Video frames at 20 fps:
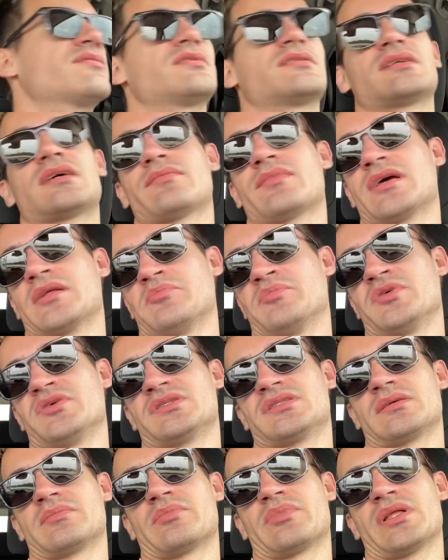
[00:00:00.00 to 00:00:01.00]
the time I had
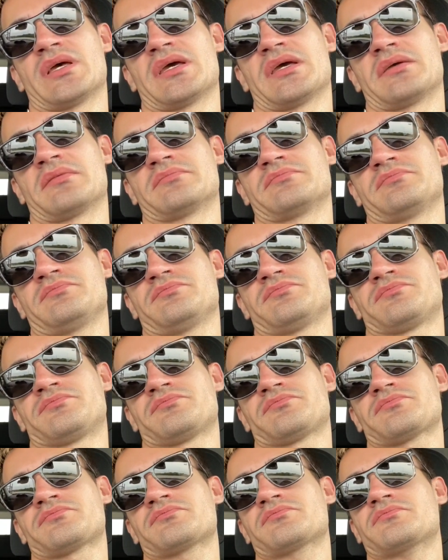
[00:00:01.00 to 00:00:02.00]
music playing.
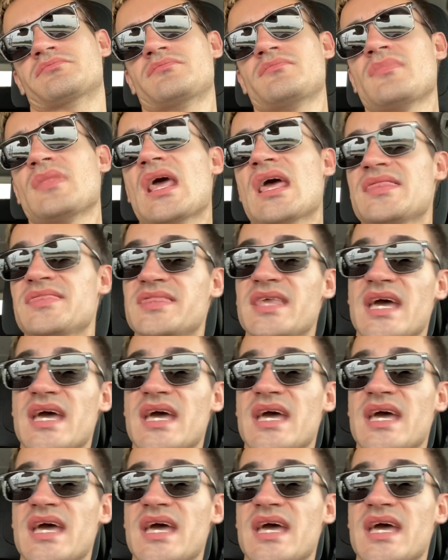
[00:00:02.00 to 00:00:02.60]
And